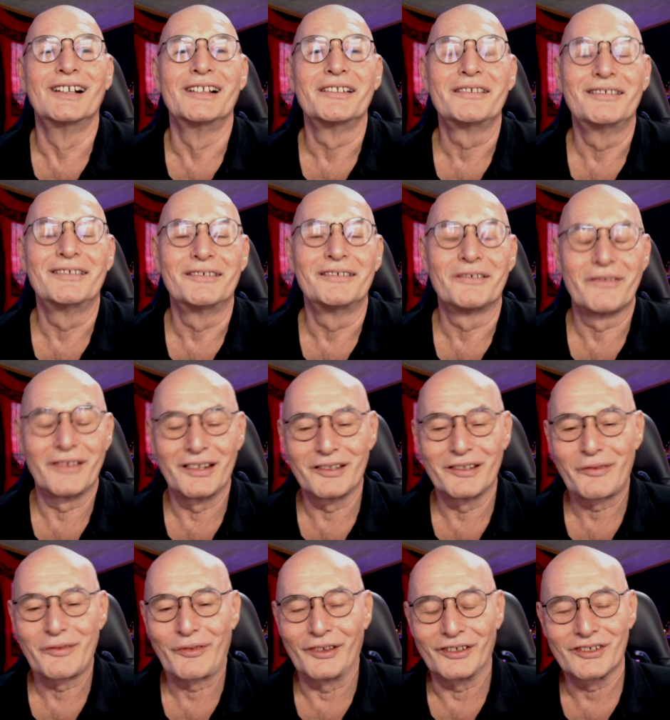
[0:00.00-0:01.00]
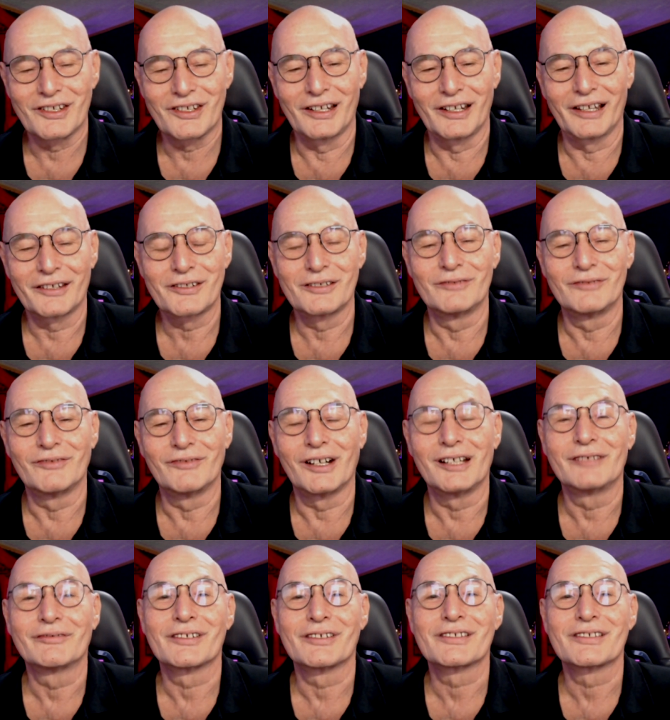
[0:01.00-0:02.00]
You know, there are things like
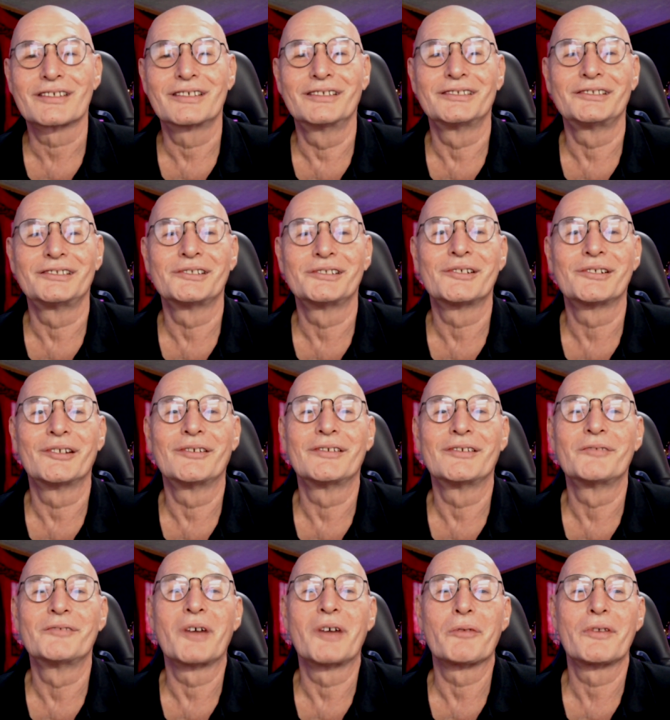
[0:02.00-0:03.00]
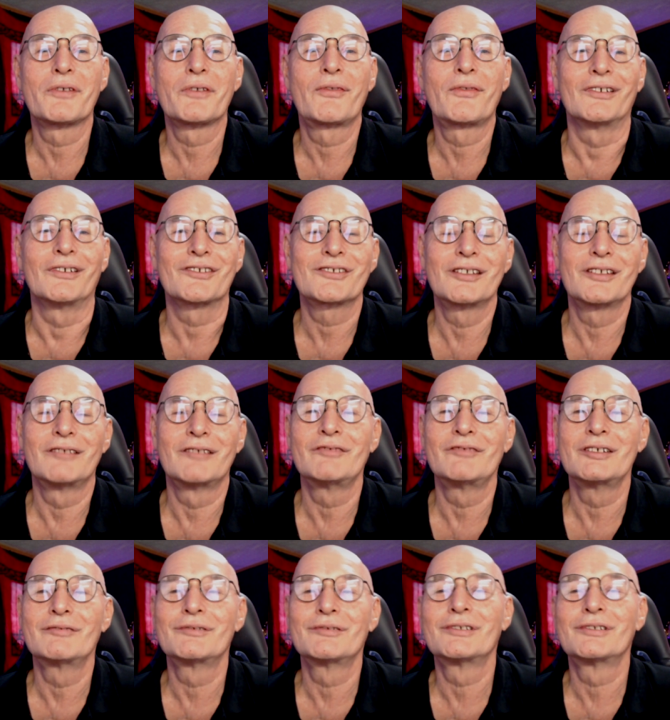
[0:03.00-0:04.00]
survivor's guilt and other things. And
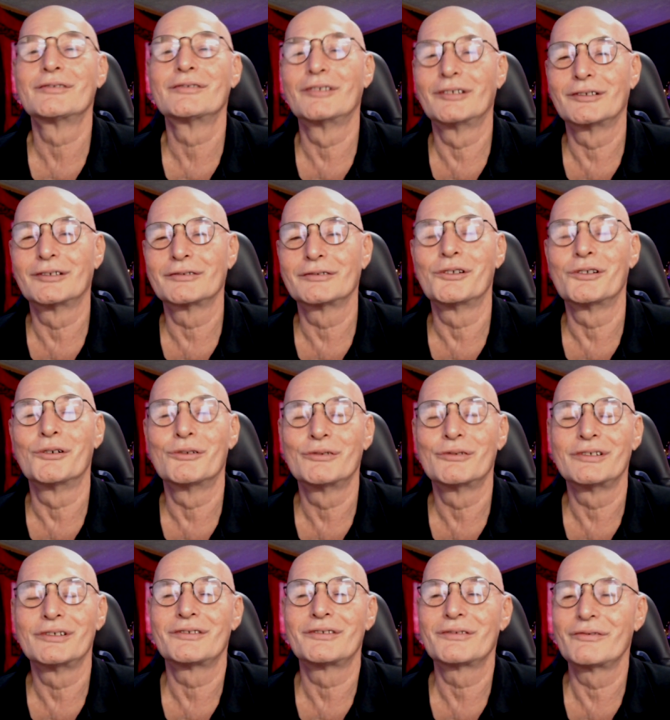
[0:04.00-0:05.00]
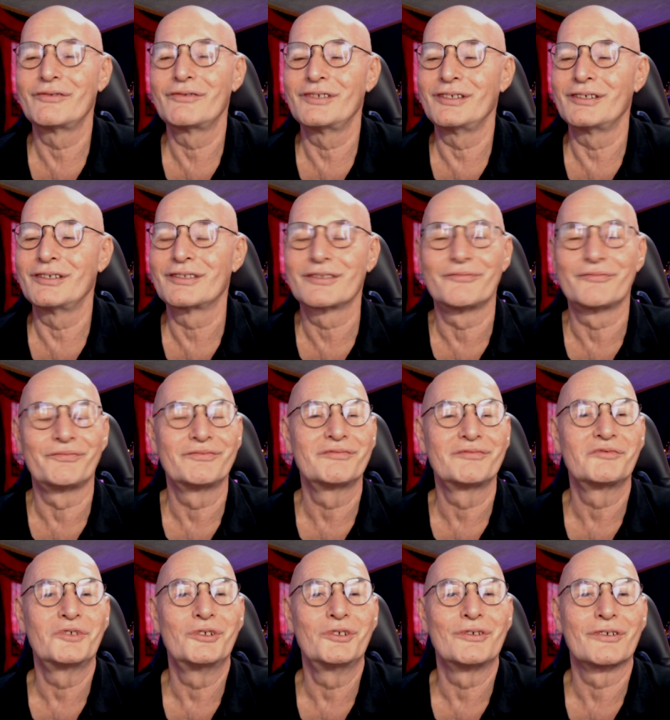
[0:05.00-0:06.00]
we will uh, go into these,
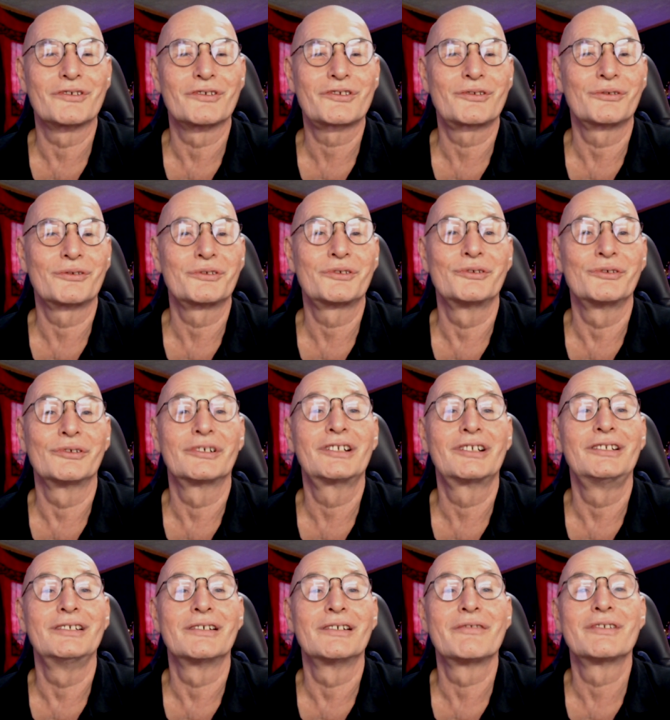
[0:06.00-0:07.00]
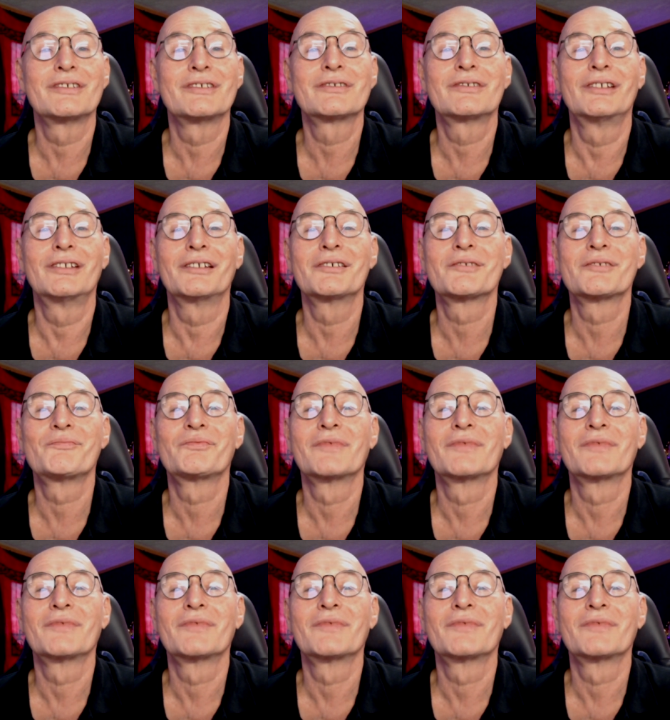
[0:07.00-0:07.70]
you know, so to clear these things.